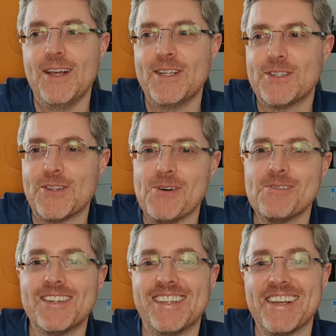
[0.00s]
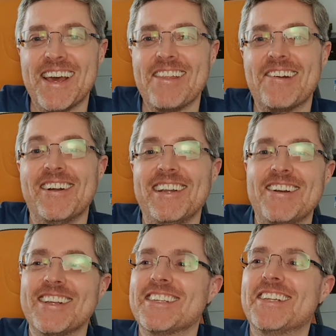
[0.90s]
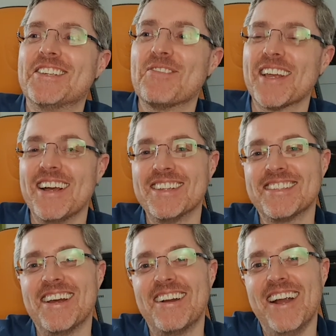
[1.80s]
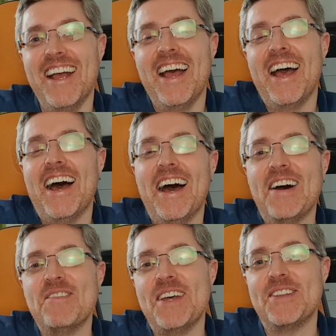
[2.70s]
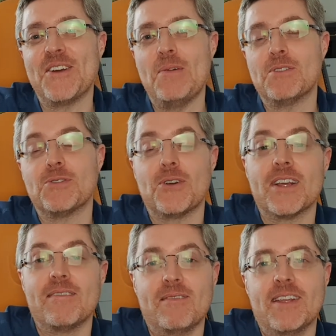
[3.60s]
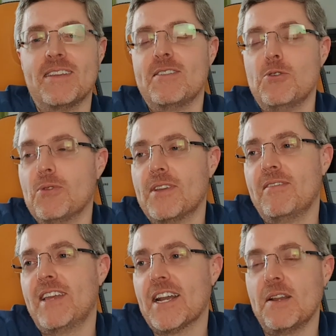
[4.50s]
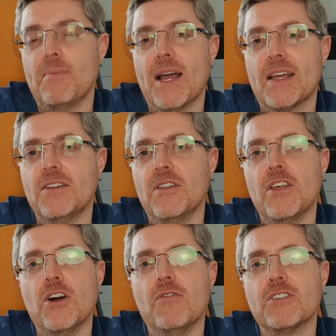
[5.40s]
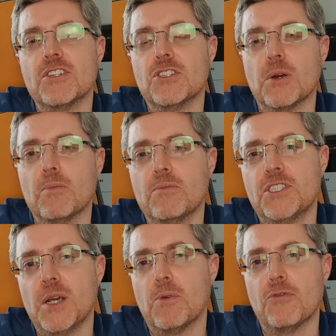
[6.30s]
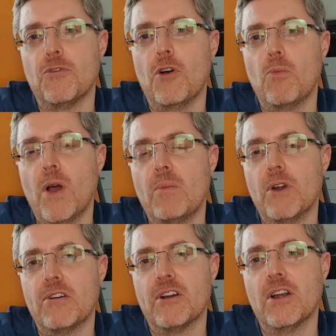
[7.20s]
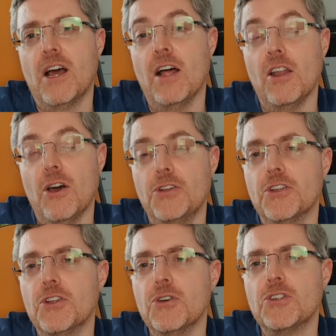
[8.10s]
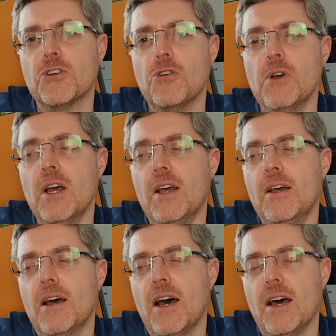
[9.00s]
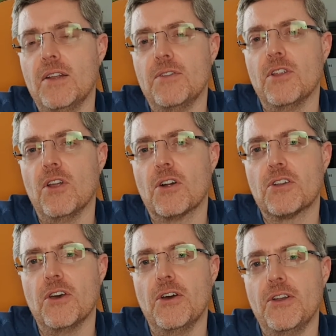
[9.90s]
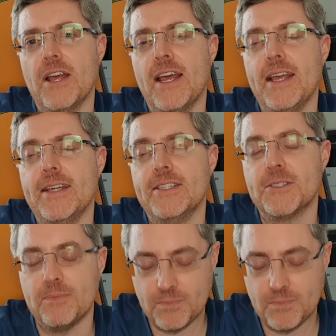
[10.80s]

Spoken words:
stuff together. Nearly said something else there, in terms of sort of getting back into the office in some shape or form when we're allowed to do so, and the lockdown is